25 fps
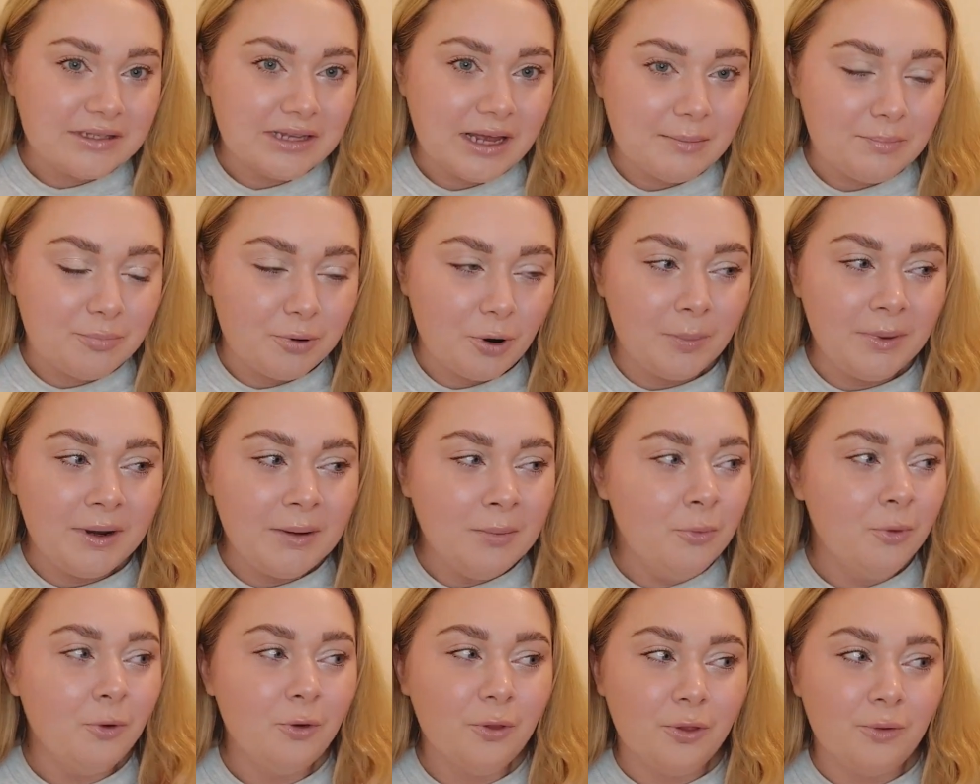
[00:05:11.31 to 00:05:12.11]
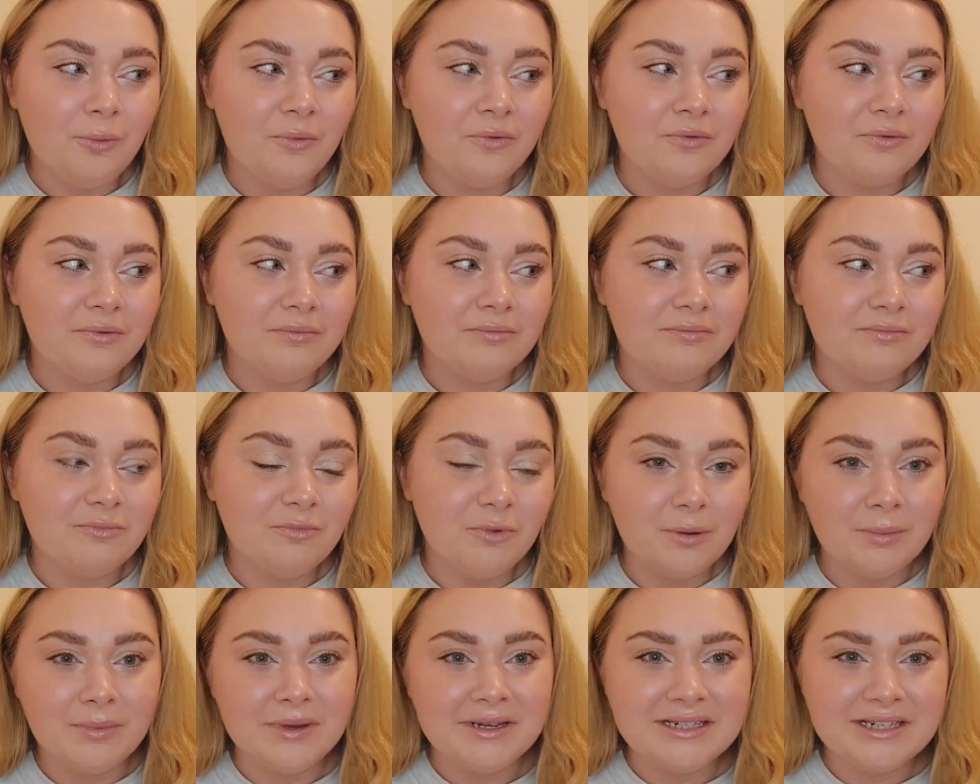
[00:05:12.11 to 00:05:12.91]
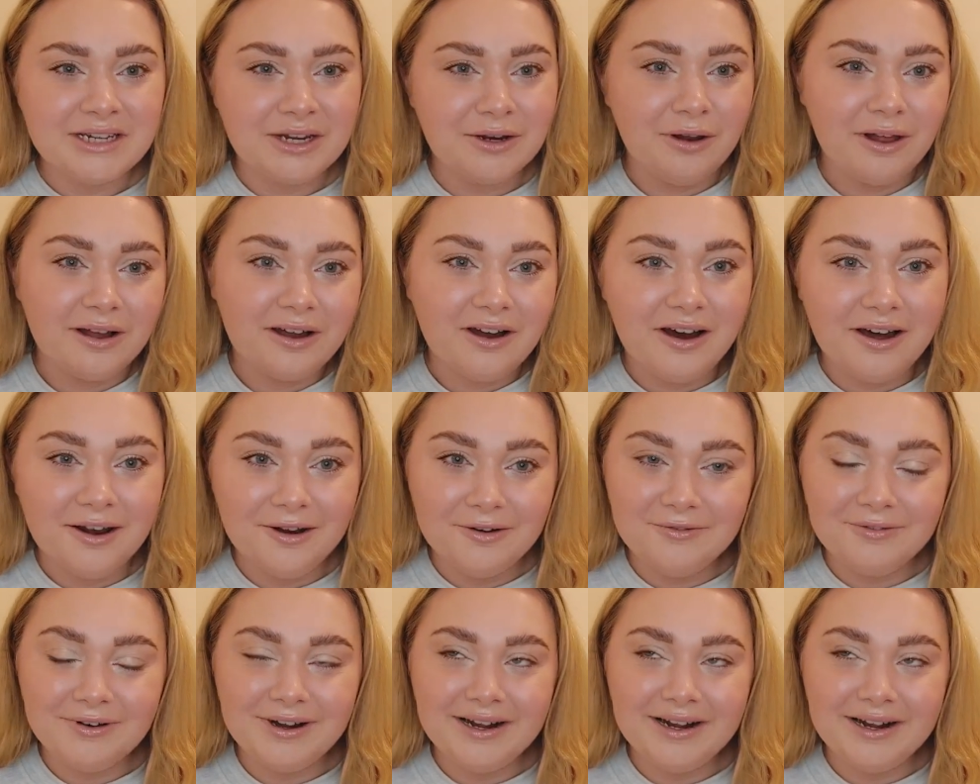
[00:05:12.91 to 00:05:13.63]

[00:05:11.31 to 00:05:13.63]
like probably more than women do. Like, I'm